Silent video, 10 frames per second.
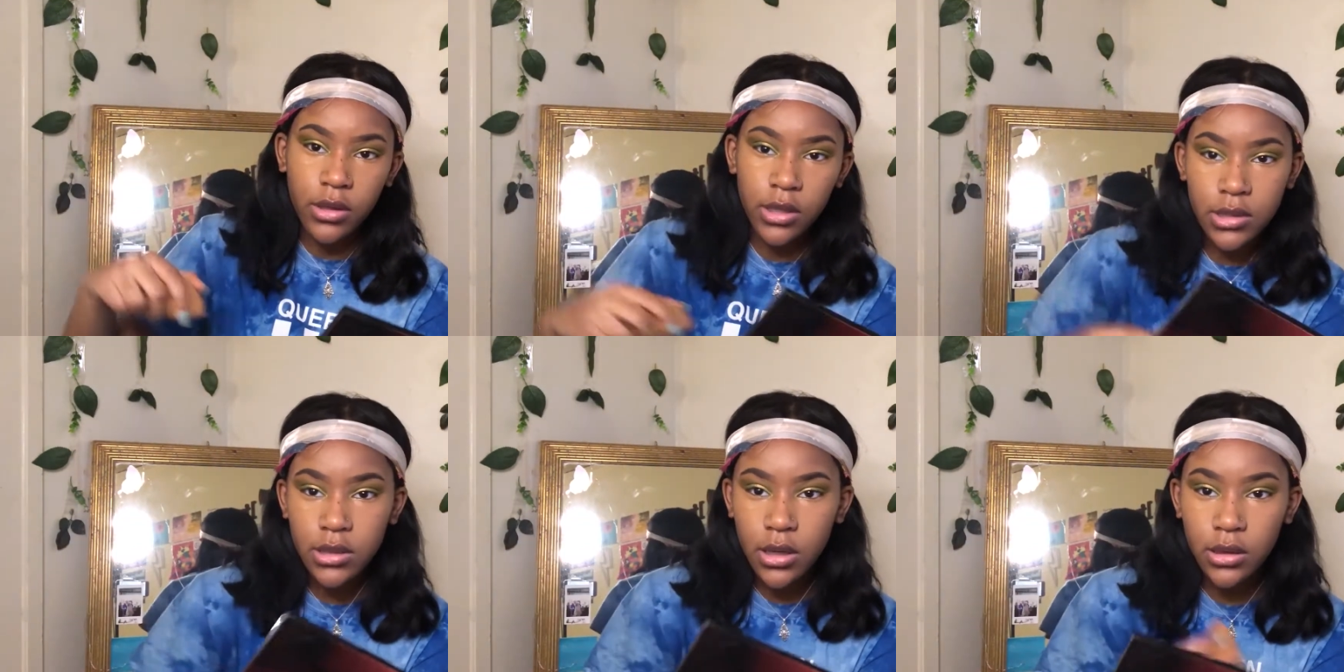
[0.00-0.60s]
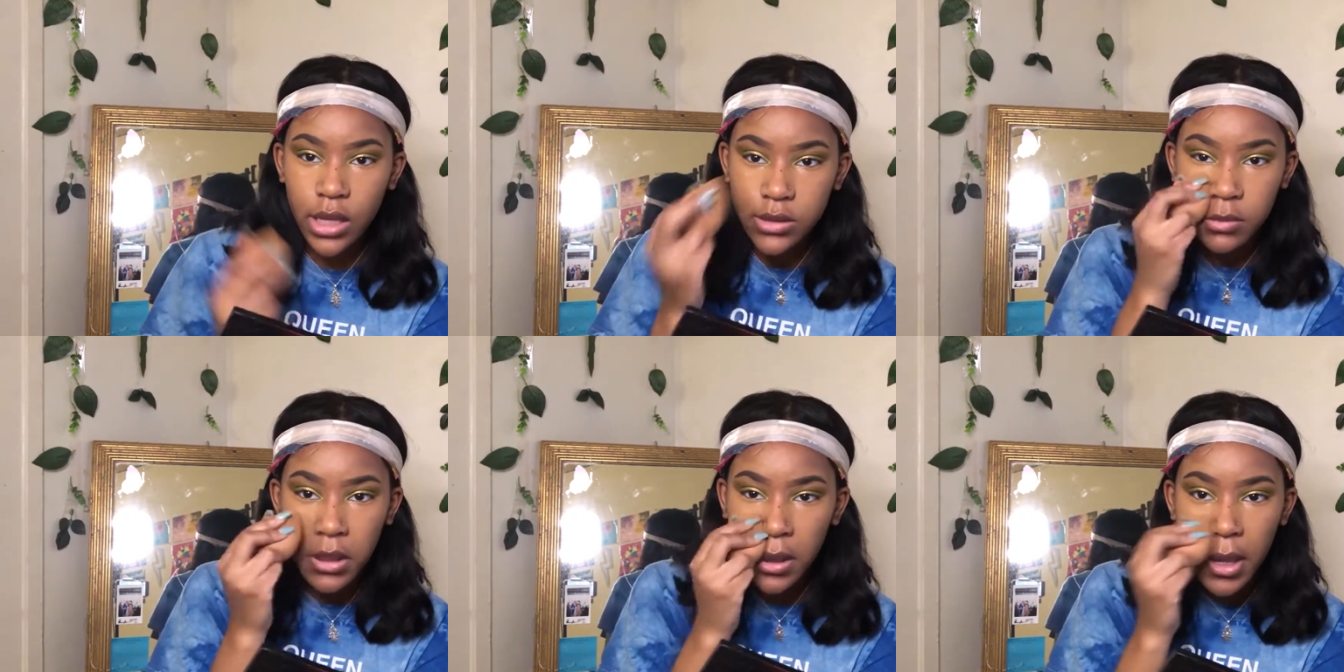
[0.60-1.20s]
He said that's
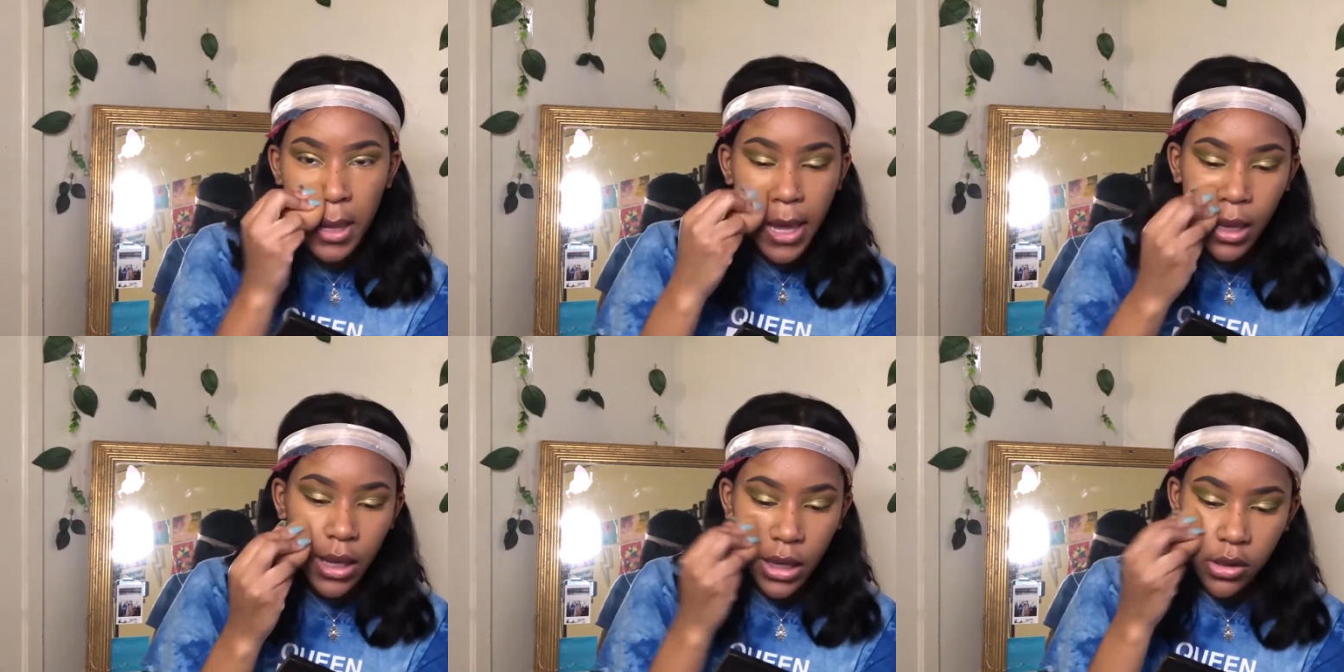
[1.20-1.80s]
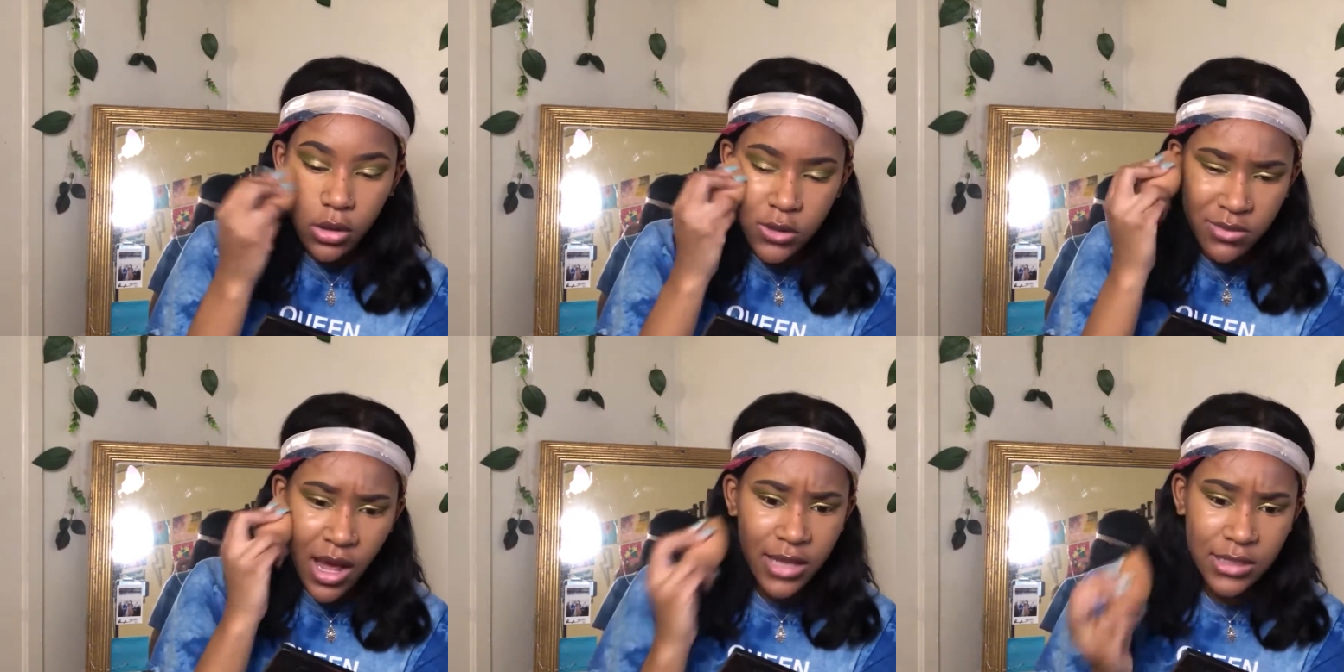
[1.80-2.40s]
me, and you know it's been
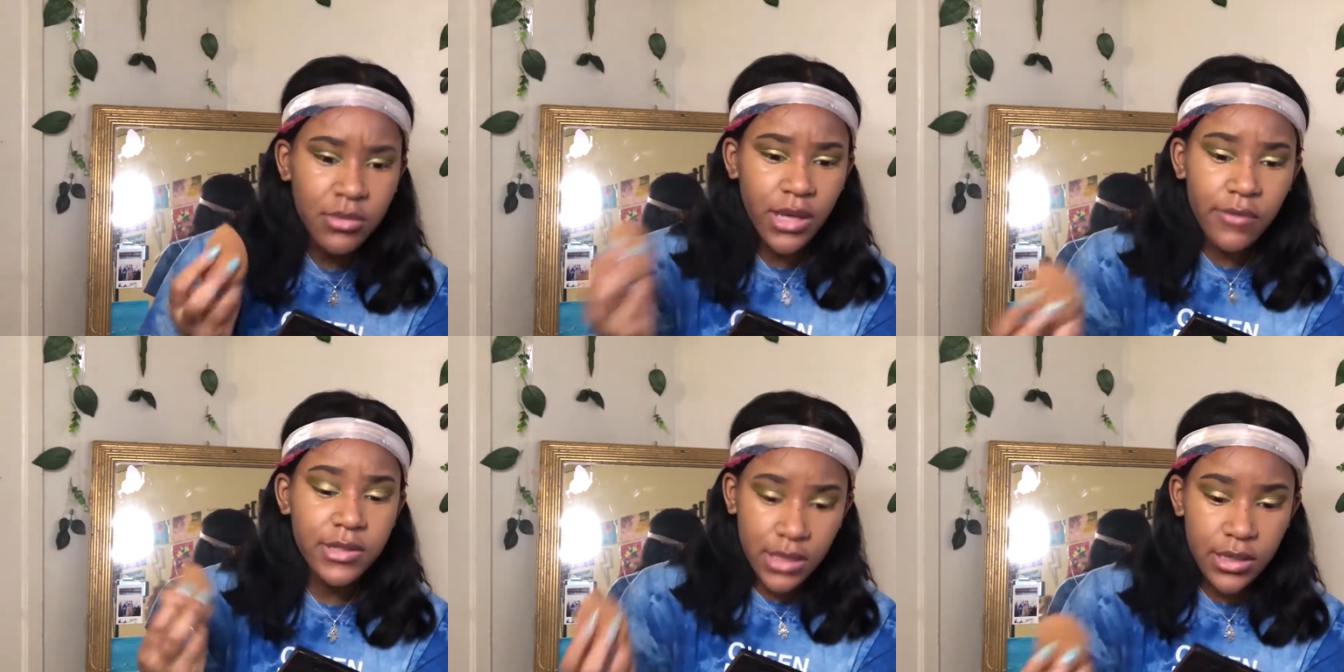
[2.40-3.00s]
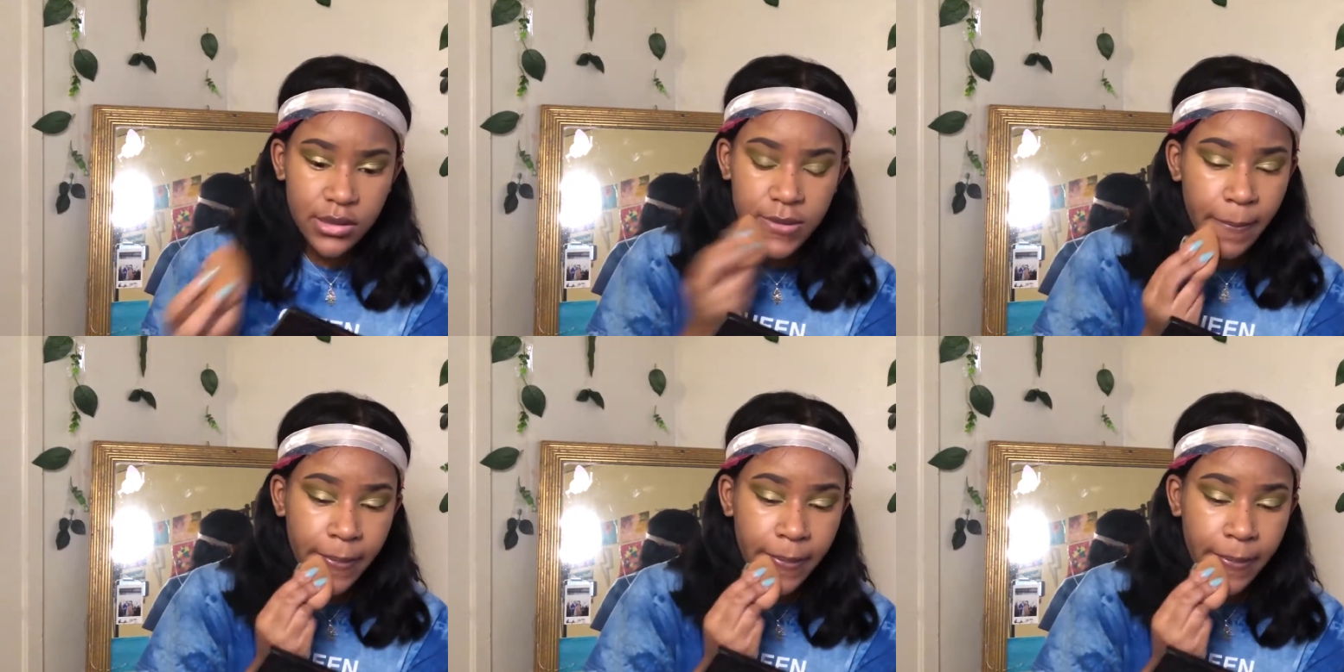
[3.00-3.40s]
haunting me ever since.